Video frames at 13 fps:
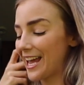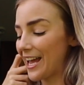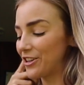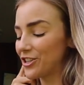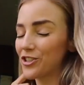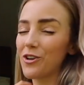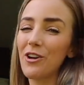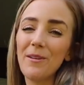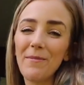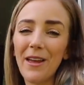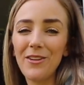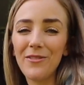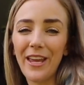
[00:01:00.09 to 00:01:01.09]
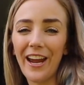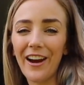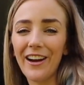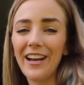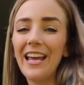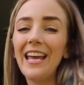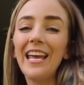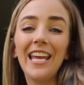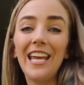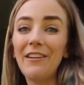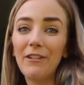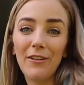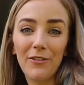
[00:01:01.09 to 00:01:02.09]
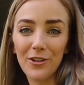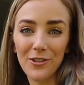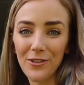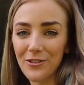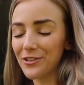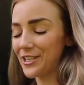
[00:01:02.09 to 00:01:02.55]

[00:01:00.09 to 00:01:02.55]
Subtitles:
and just showing them that you care, even if you're social